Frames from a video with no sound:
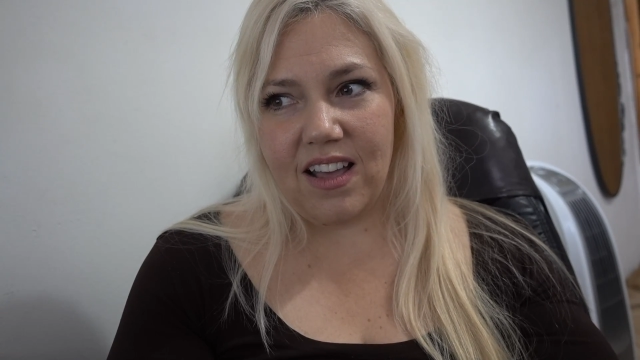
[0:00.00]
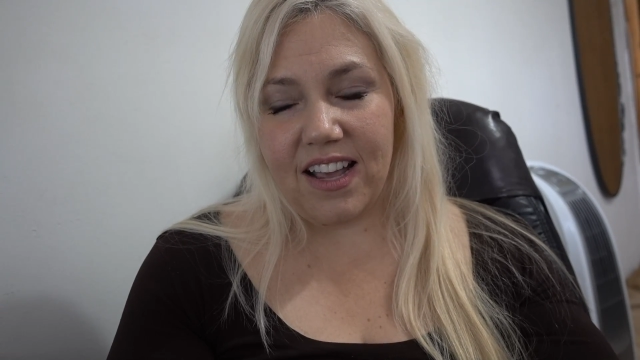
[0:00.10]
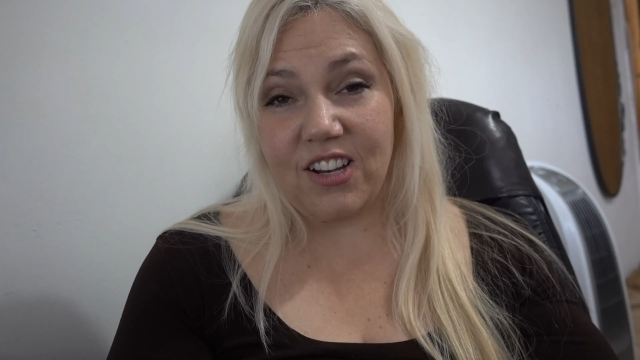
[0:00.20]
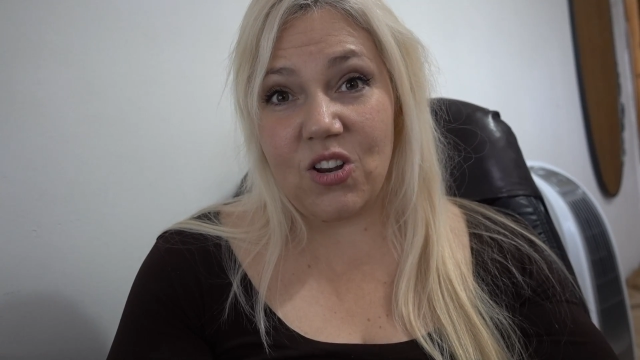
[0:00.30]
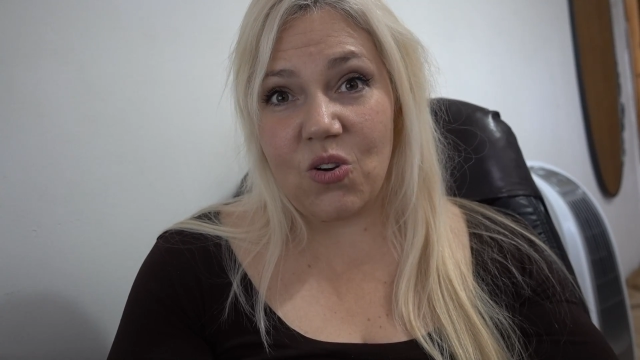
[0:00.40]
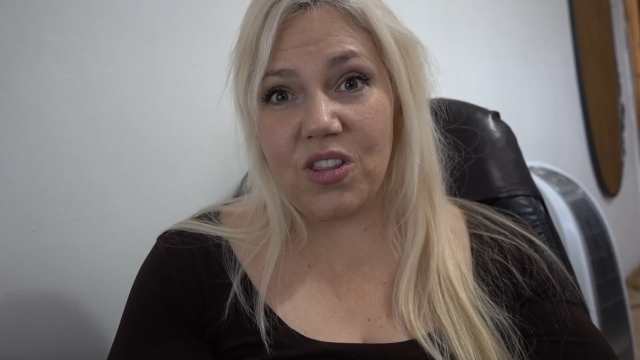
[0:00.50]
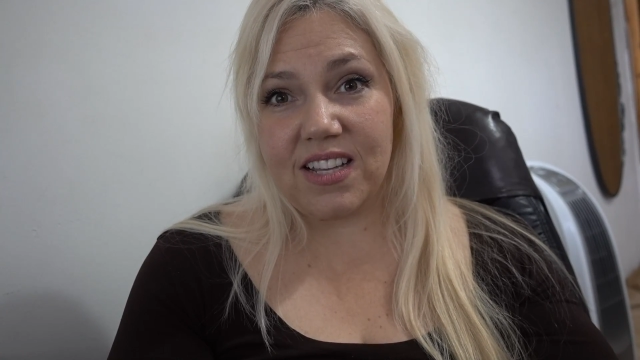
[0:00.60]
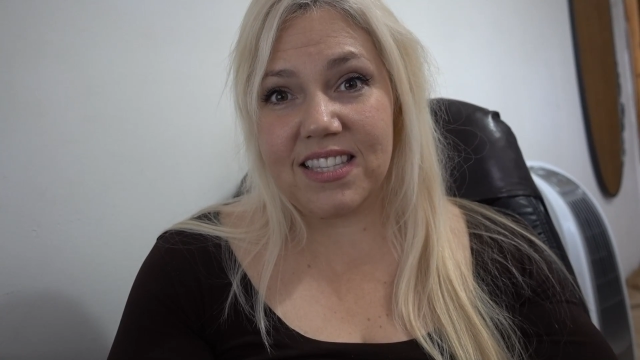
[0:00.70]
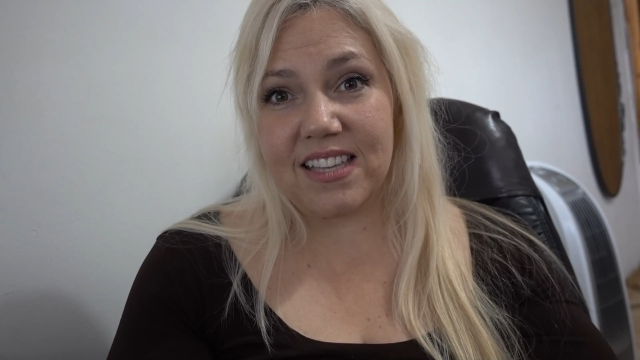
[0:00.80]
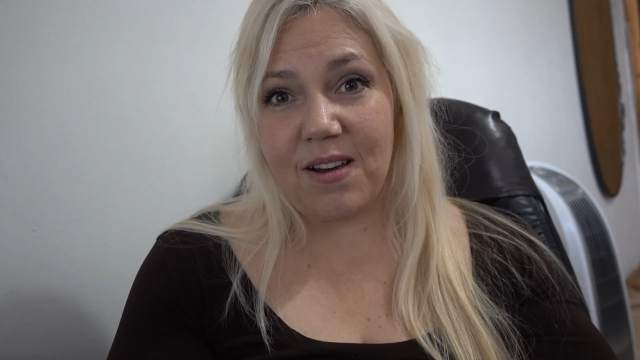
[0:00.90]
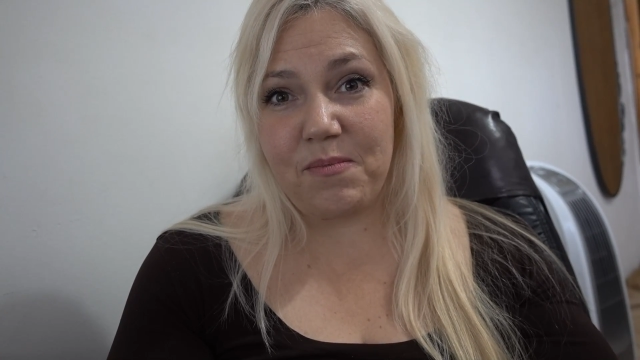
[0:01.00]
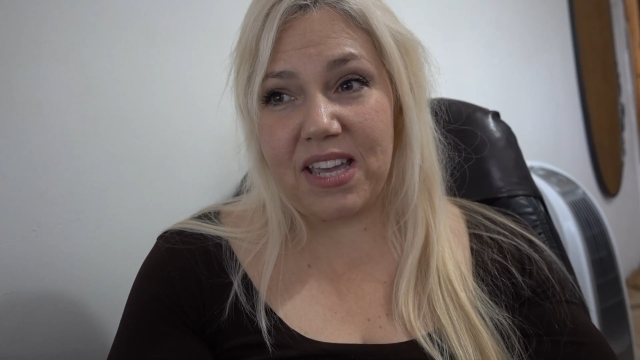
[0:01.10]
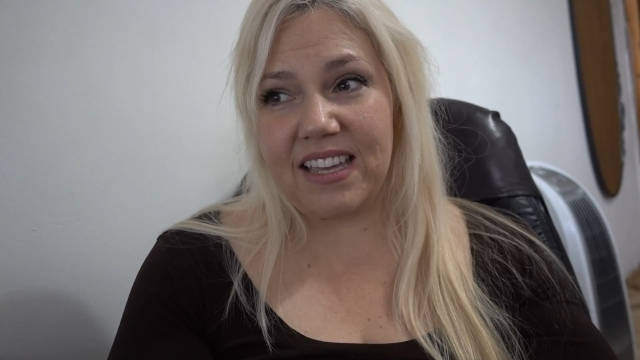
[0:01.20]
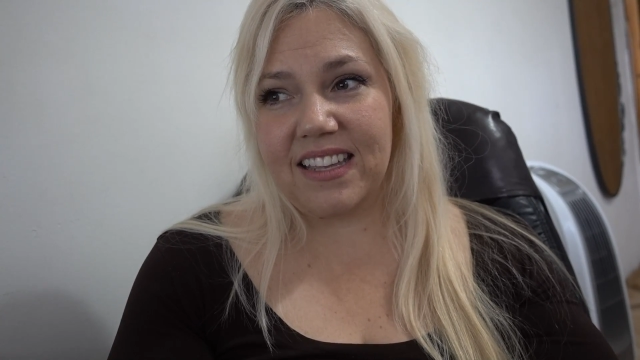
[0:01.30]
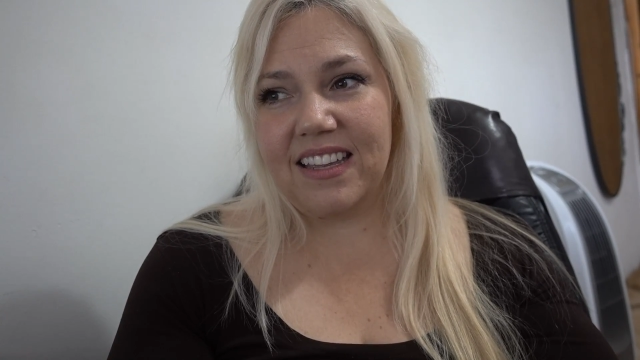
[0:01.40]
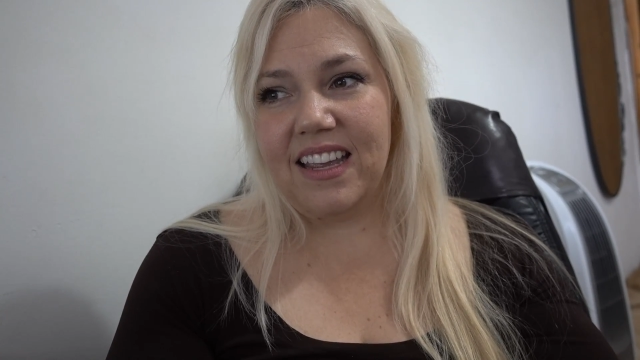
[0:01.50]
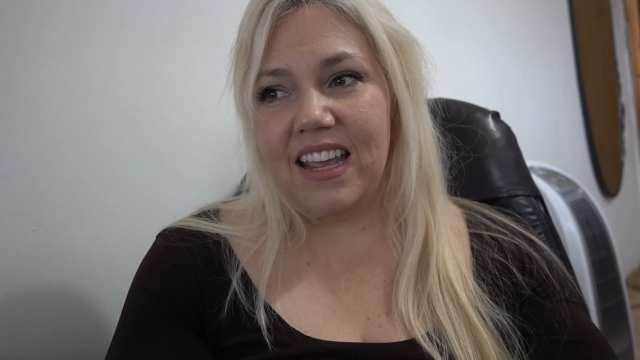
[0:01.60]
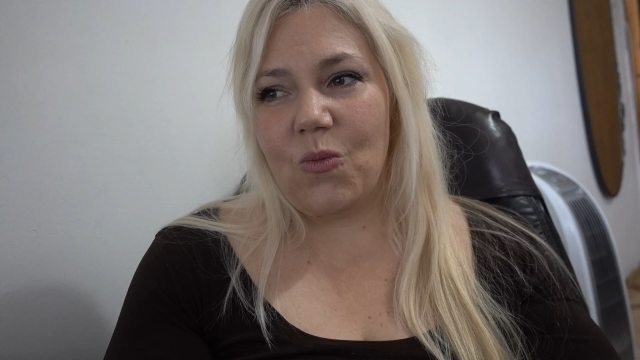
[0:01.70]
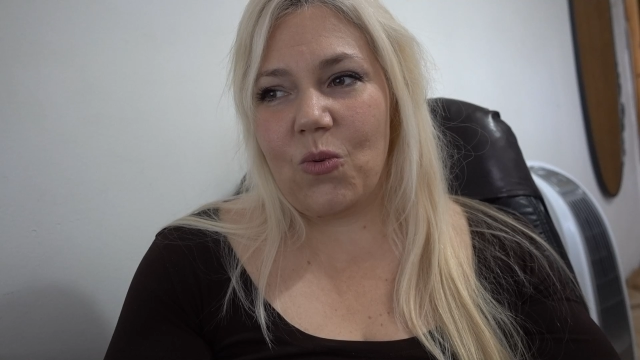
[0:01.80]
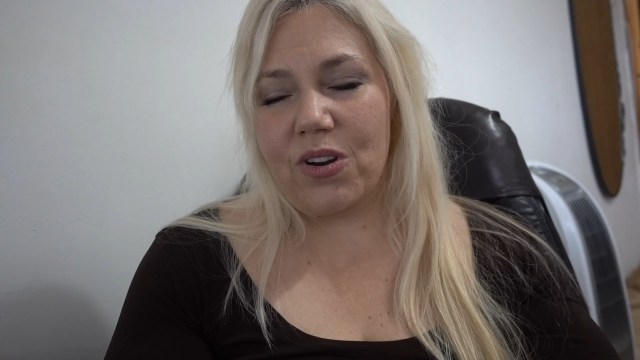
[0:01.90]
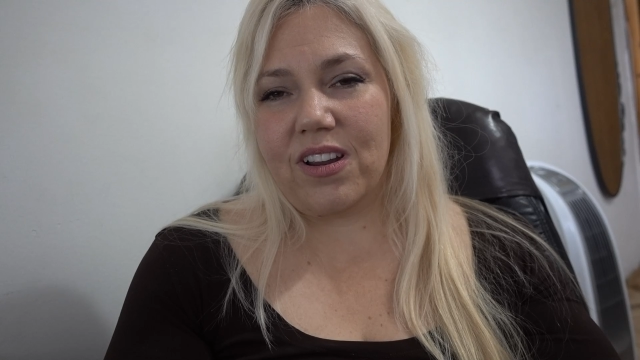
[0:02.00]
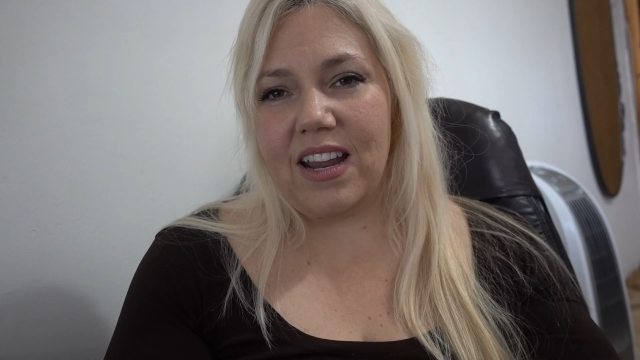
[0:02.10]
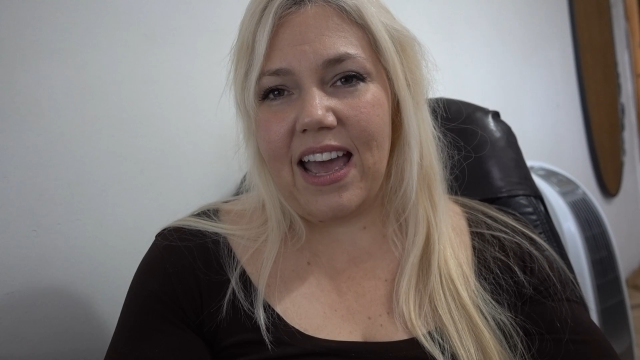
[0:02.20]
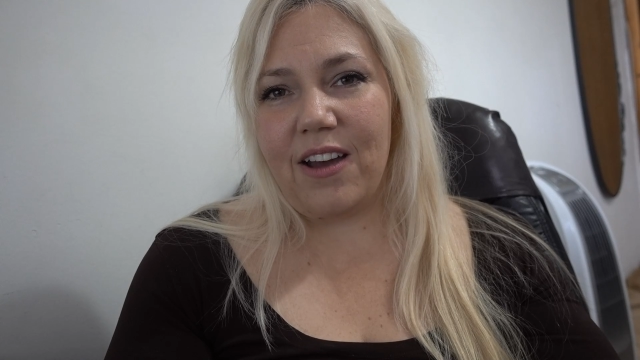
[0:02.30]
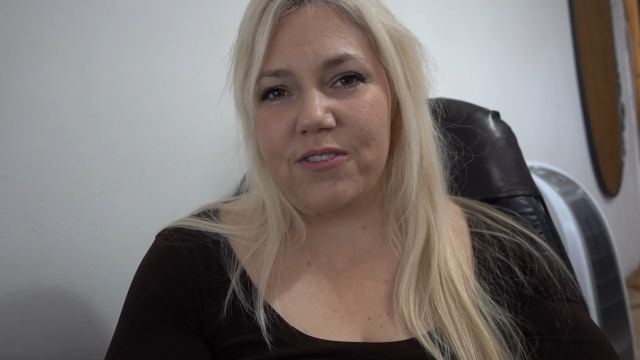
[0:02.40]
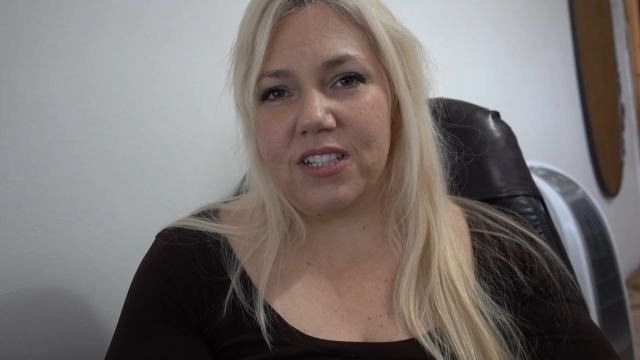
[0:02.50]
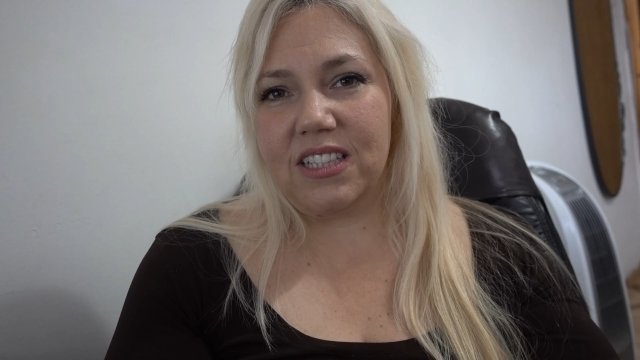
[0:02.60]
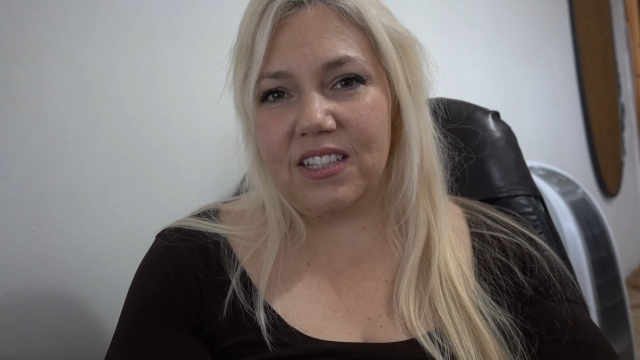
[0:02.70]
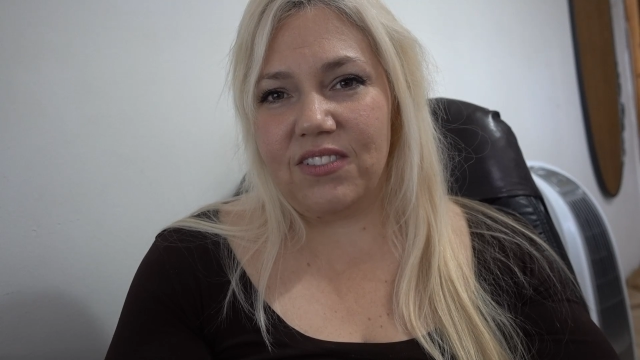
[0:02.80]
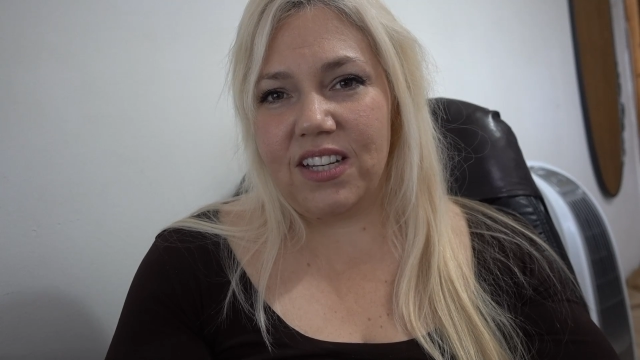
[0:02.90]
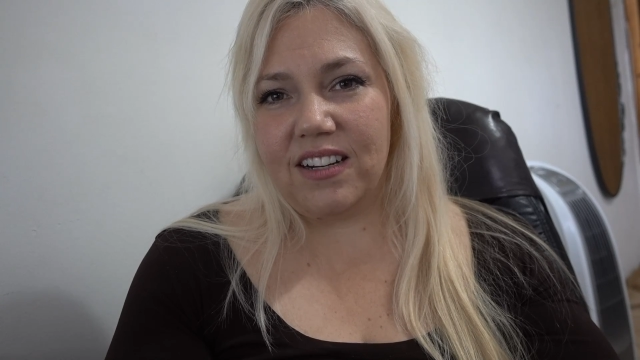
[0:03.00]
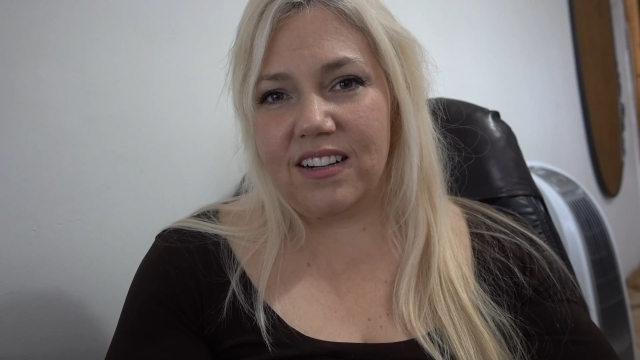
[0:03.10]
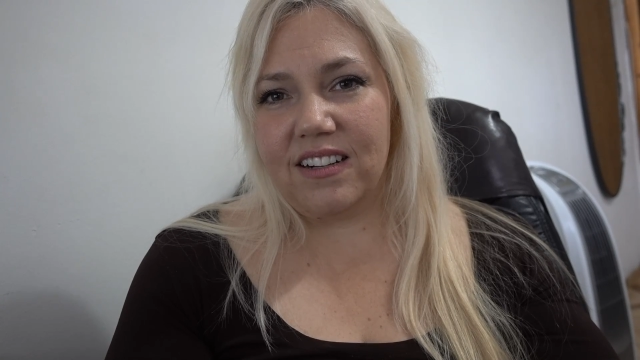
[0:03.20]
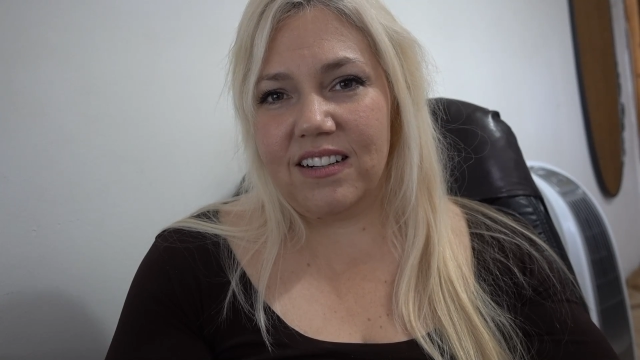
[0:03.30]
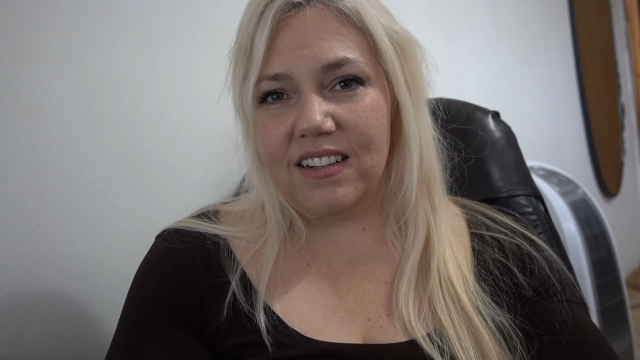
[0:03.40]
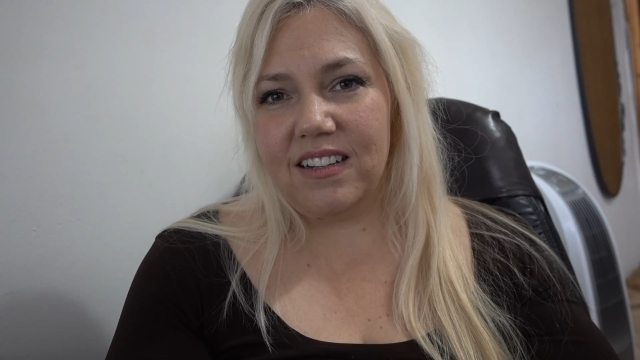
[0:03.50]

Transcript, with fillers: I know that's coming. We're going to have to live here